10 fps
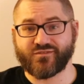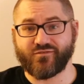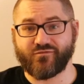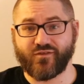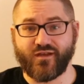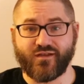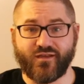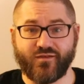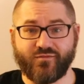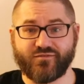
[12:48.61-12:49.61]
So if you had a
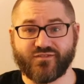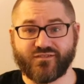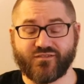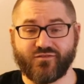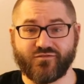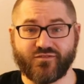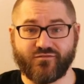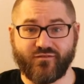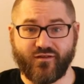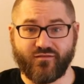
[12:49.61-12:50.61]
game that was
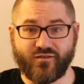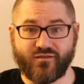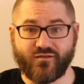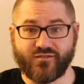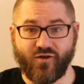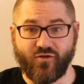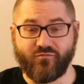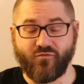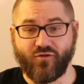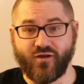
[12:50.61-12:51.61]
exclusive on the Atari
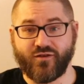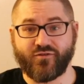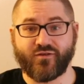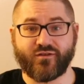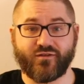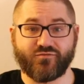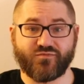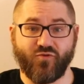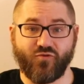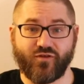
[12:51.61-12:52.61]
400 and it was
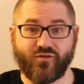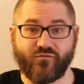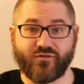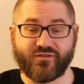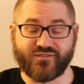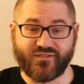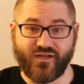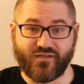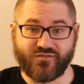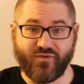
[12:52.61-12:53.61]
ported over to the
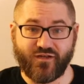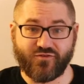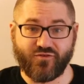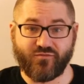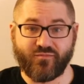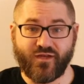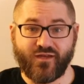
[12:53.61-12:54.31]
ZX Spectrum,